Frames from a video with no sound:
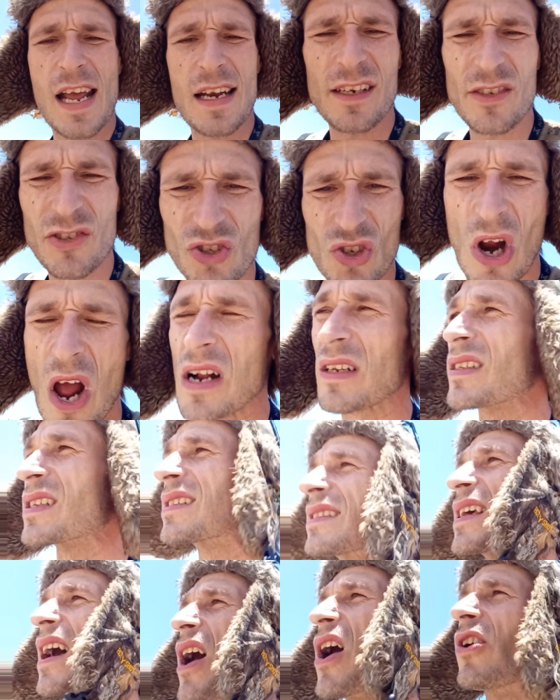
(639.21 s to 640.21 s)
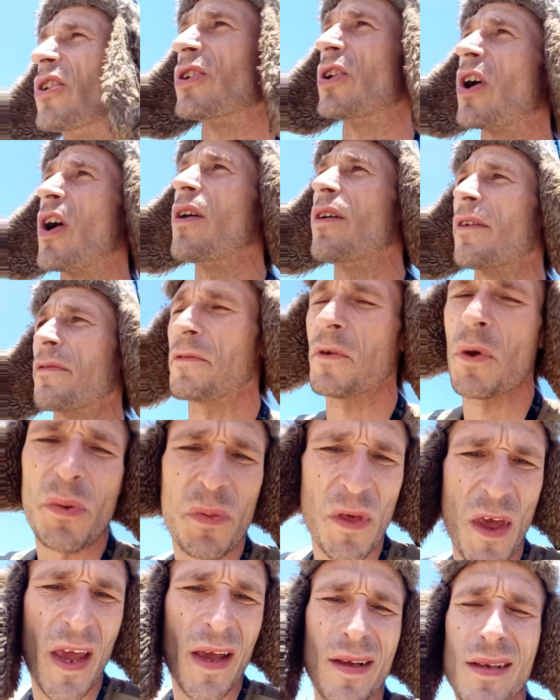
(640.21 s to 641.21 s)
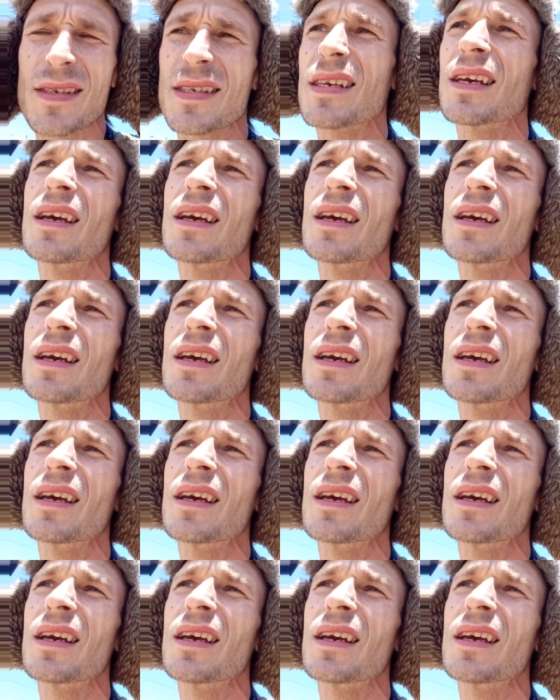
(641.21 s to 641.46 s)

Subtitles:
on this truck to sell, you know, a few things.